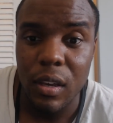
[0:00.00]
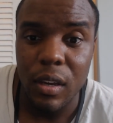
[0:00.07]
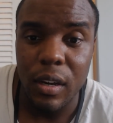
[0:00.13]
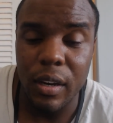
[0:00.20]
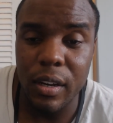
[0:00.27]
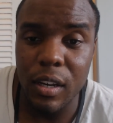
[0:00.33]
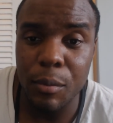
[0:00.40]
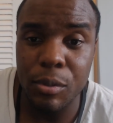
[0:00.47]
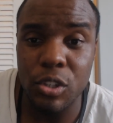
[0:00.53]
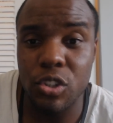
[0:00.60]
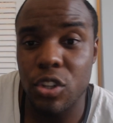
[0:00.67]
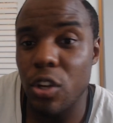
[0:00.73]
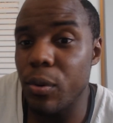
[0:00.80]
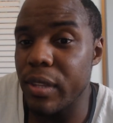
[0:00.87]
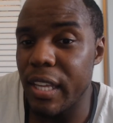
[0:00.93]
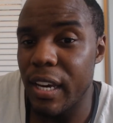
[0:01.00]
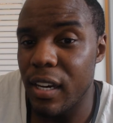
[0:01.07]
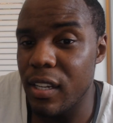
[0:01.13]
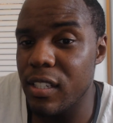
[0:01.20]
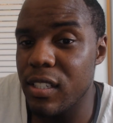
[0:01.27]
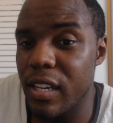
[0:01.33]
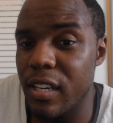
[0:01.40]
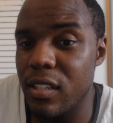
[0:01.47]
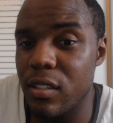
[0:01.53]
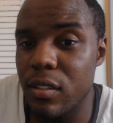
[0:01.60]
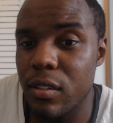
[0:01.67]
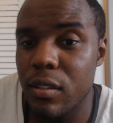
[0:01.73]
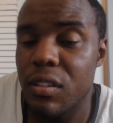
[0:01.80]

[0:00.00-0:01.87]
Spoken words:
but you still want that honey taste.